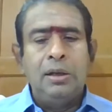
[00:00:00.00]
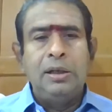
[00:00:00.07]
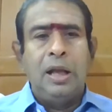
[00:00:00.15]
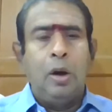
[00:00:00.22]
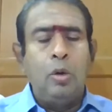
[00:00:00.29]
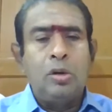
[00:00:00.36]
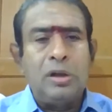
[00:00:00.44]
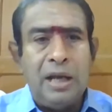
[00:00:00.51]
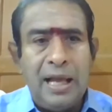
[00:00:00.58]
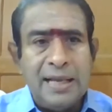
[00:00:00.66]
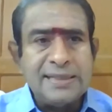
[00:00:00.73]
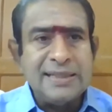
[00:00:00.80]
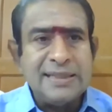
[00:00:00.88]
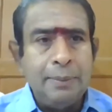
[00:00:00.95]
Now,
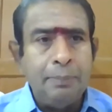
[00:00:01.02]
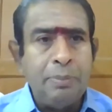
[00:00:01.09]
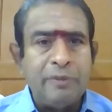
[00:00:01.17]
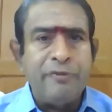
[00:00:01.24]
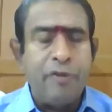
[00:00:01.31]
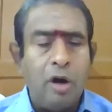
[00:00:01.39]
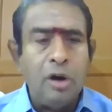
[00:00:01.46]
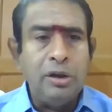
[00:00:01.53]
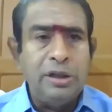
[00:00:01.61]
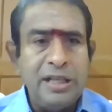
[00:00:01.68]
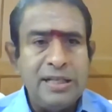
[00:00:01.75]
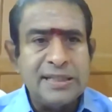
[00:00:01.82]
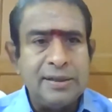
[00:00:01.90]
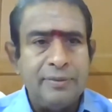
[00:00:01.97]
class number
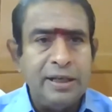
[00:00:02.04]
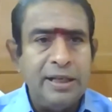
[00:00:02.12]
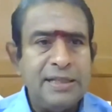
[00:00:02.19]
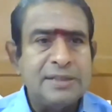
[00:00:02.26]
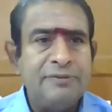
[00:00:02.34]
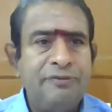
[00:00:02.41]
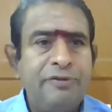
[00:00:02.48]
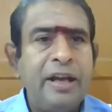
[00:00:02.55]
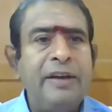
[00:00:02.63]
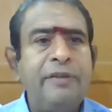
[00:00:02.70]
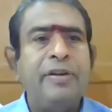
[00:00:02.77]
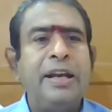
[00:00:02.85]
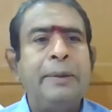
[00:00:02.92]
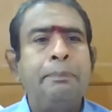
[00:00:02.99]
47 is
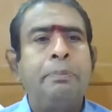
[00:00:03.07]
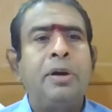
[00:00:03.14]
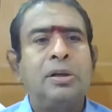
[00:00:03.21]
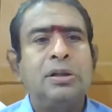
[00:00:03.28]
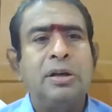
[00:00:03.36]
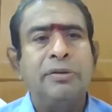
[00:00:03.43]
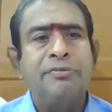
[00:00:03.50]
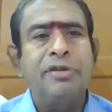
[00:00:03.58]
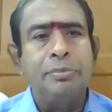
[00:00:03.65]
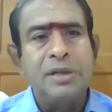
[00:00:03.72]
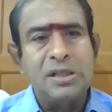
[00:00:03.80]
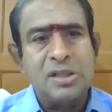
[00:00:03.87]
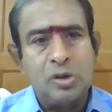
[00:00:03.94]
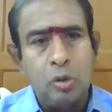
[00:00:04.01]
very, very important from the